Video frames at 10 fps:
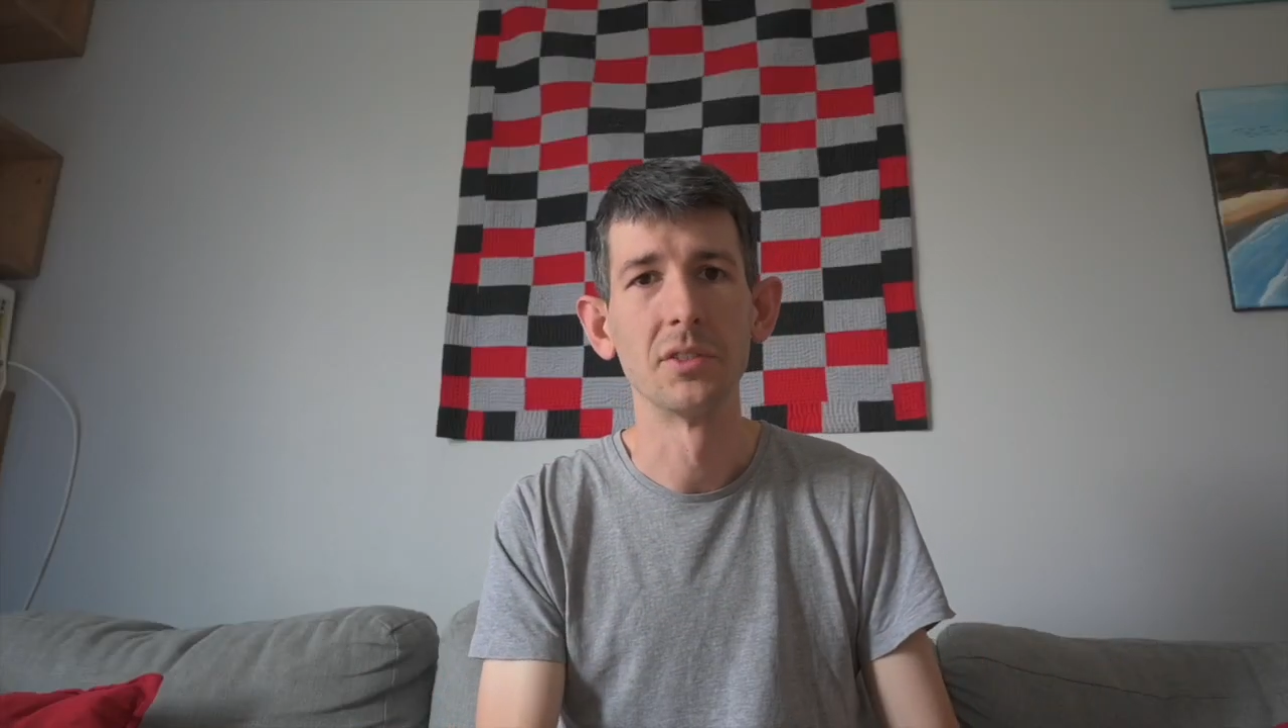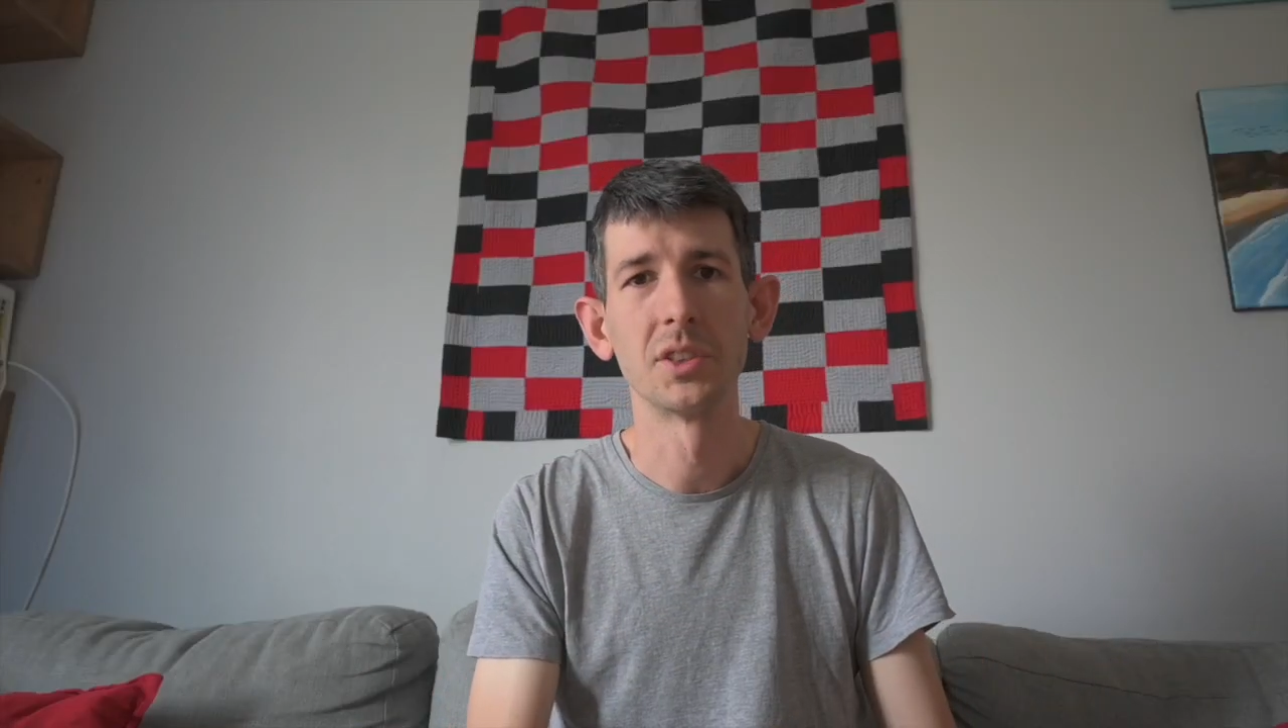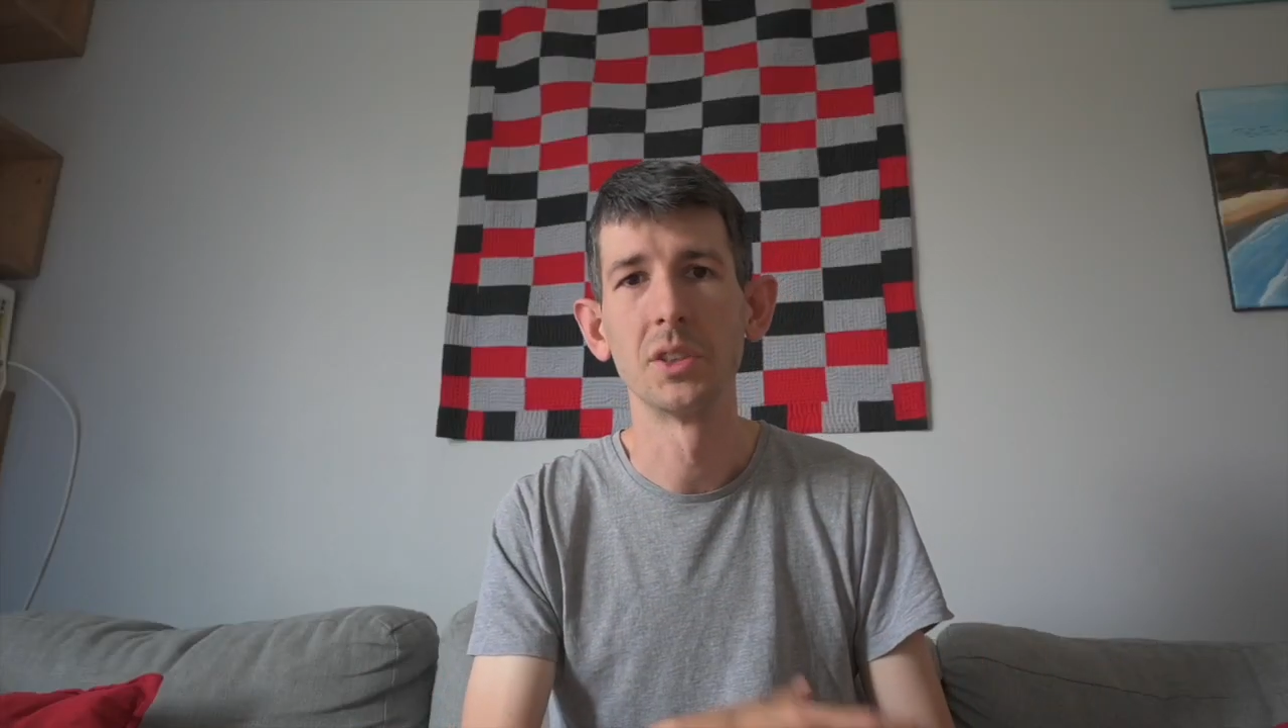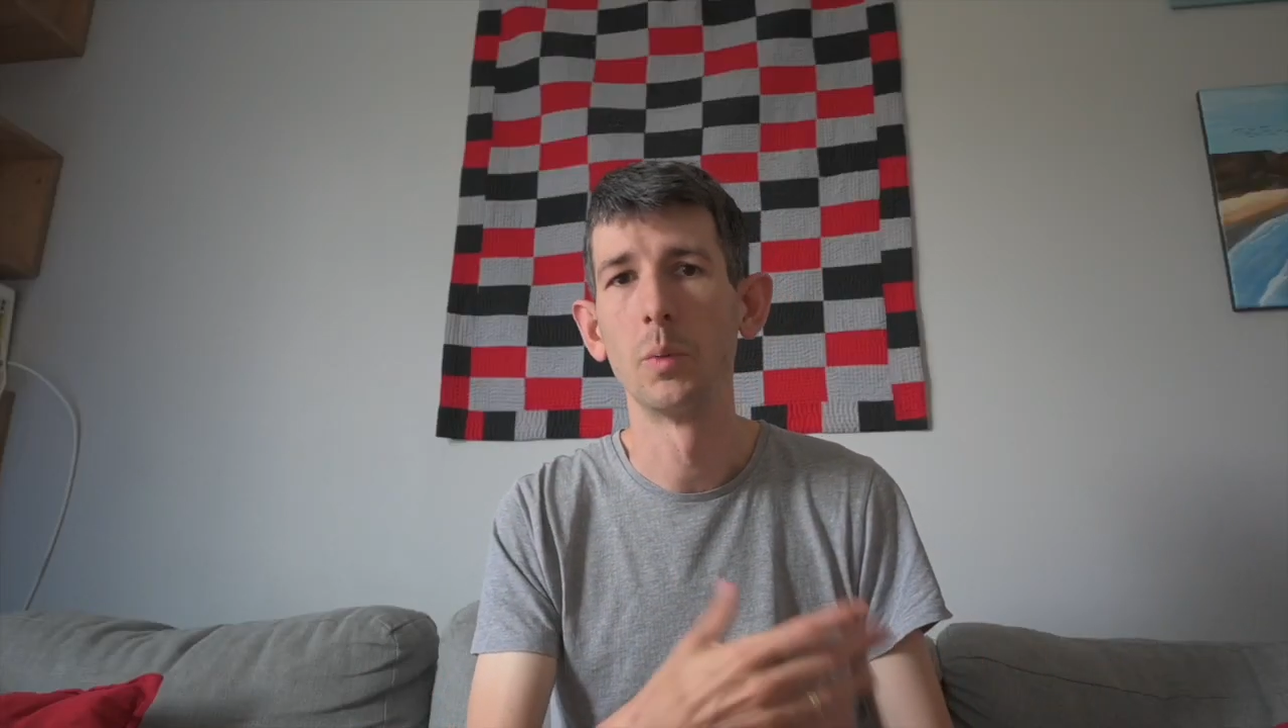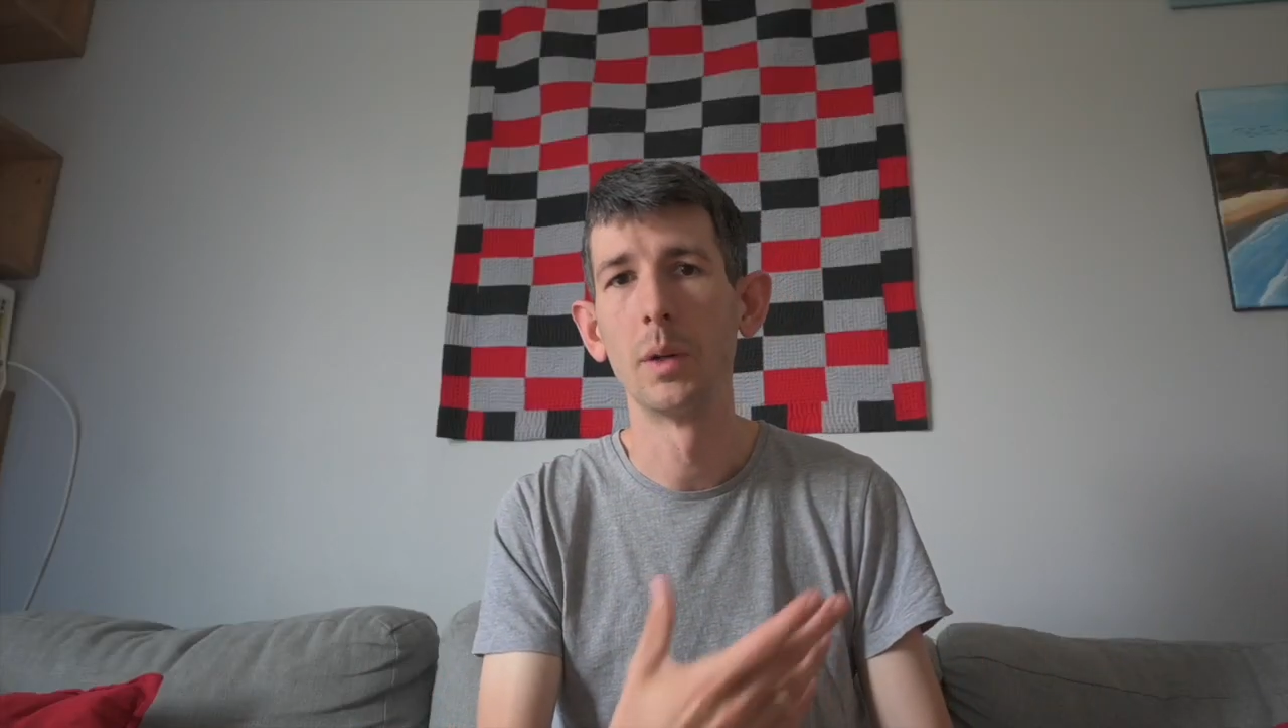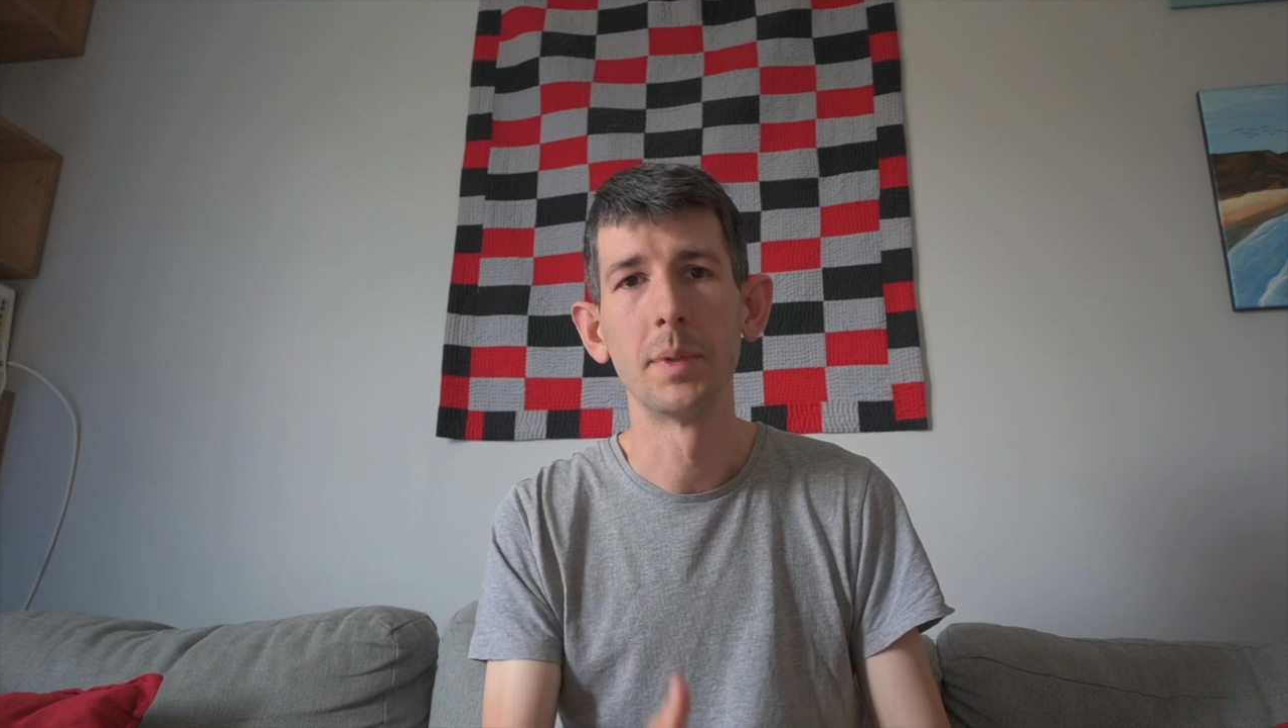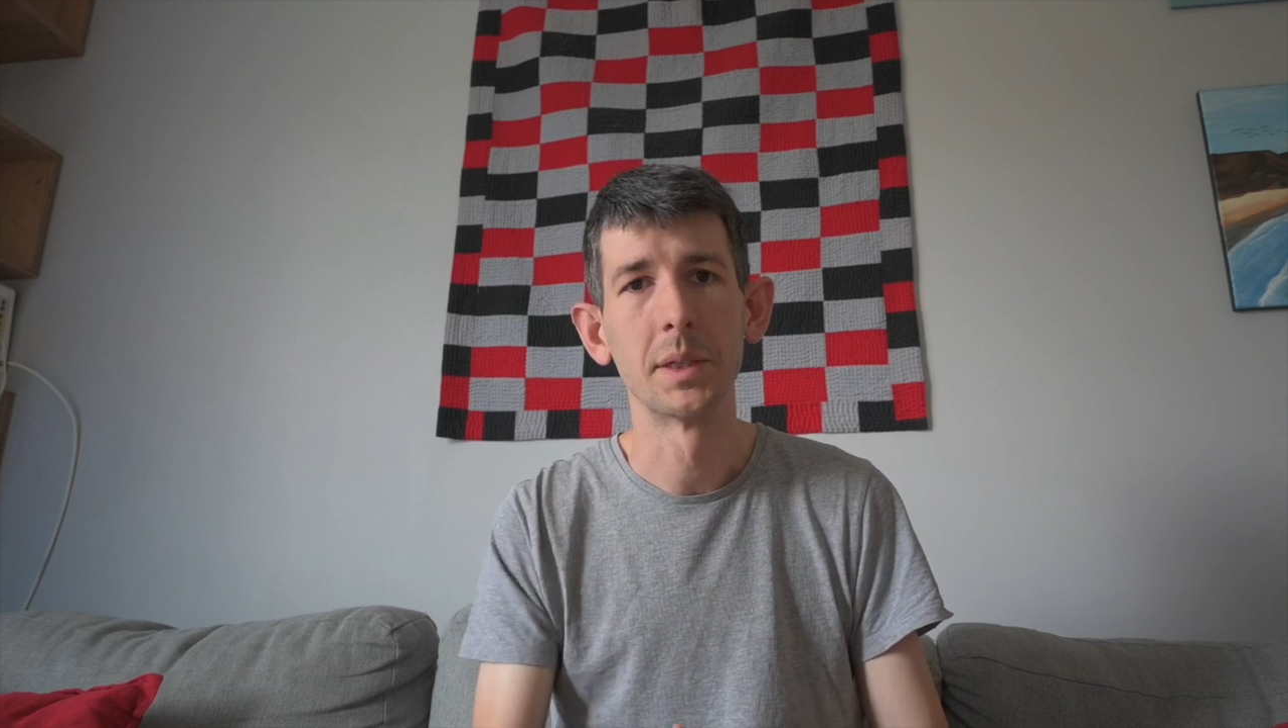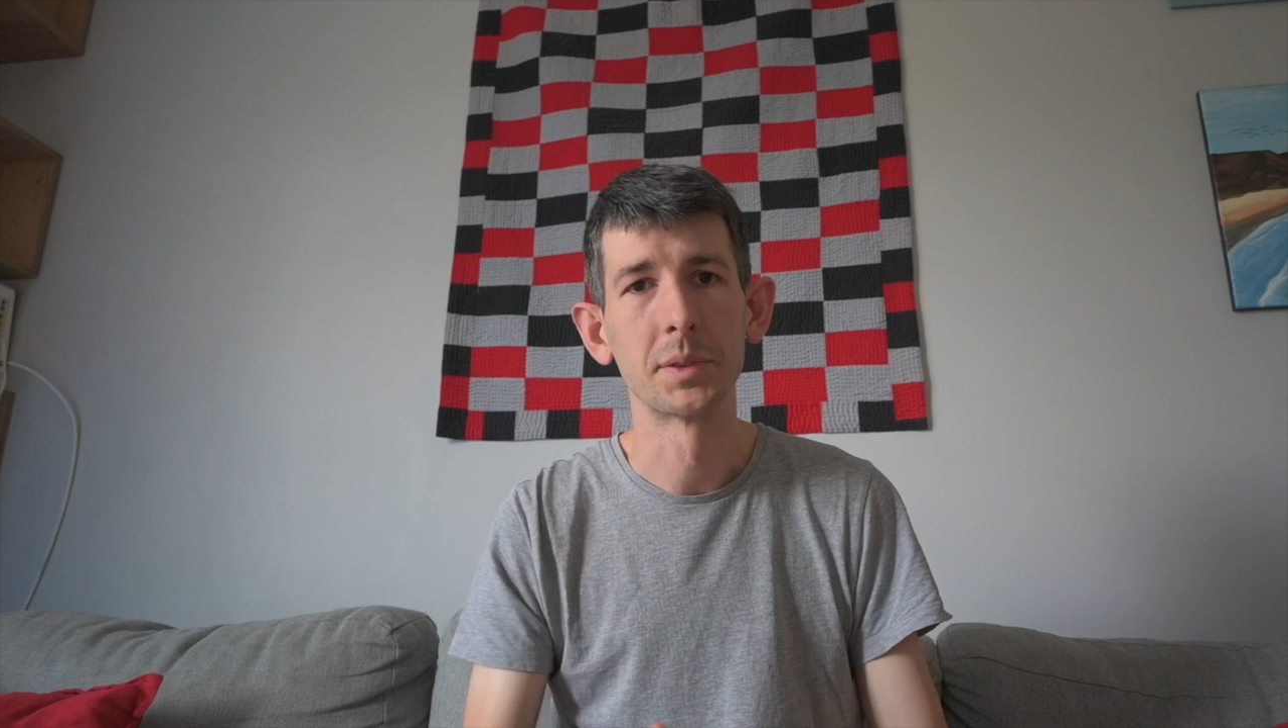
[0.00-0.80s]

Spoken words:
so you won't be able